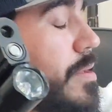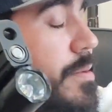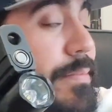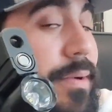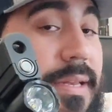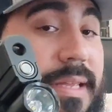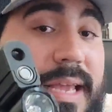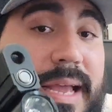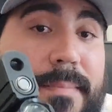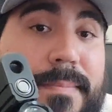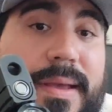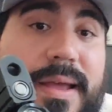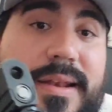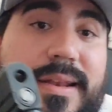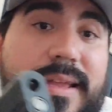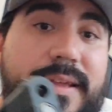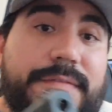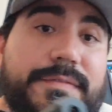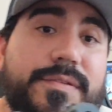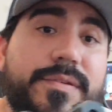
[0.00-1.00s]
But yeah,
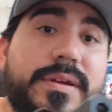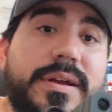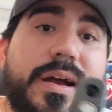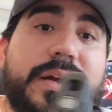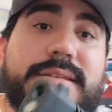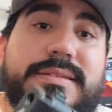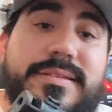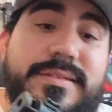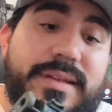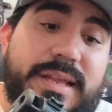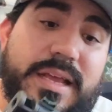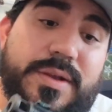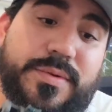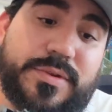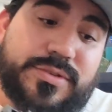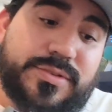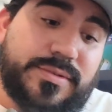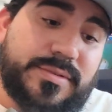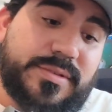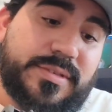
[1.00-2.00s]
man, if you guys like
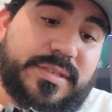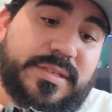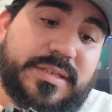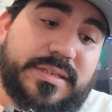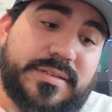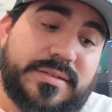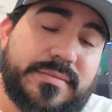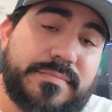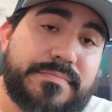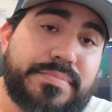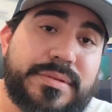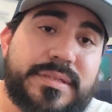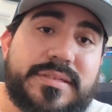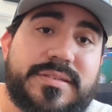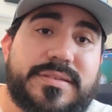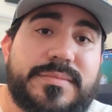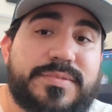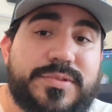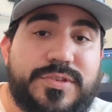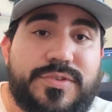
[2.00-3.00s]
what you see, please
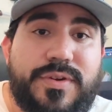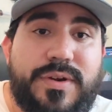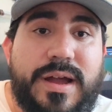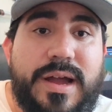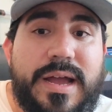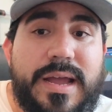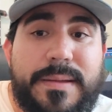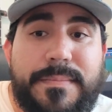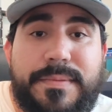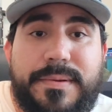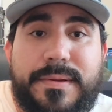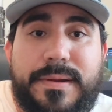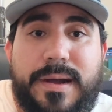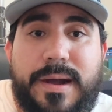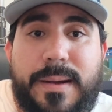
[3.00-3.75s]
subscribe.